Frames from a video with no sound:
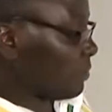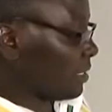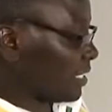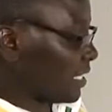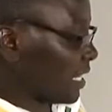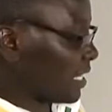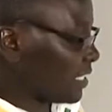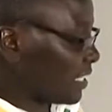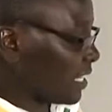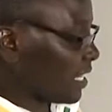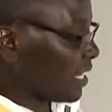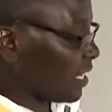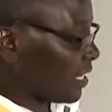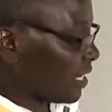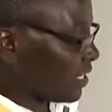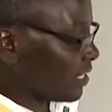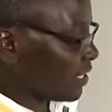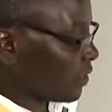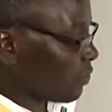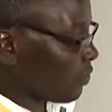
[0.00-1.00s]
meters
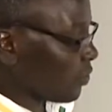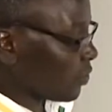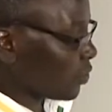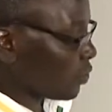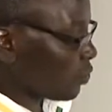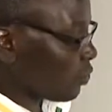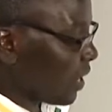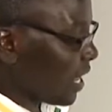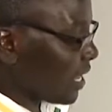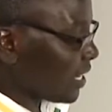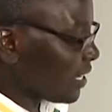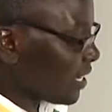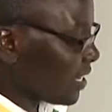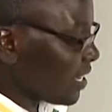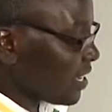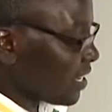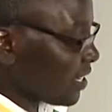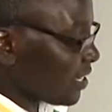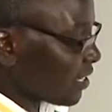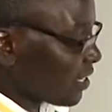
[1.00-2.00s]
is equals to 1
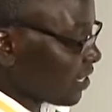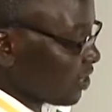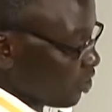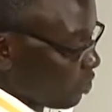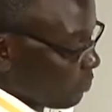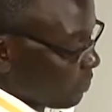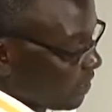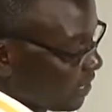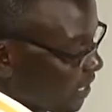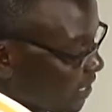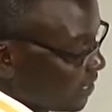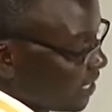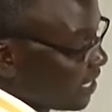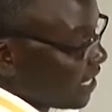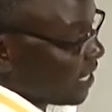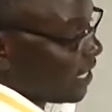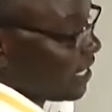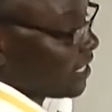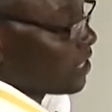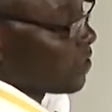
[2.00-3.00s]
kilometers.
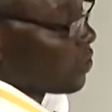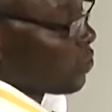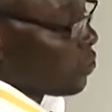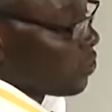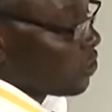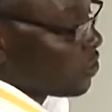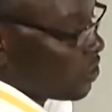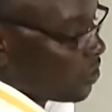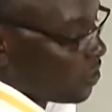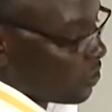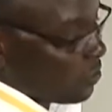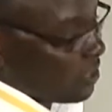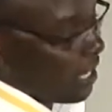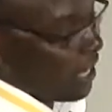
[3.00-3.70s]
It's good. Those